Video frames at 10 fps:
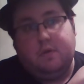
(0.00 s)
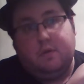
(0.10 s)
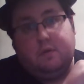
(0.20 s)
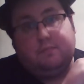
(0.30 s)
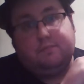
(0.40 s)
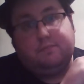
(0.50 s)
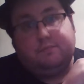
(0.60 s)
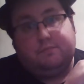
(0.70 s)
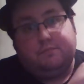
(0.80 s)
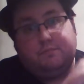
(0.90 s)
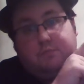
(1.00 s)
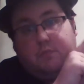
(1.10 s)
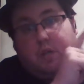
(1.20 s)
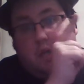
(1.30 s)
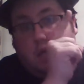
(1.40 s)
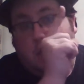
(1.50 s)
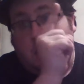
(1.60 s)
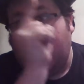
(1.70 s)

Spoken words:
(no one is talking)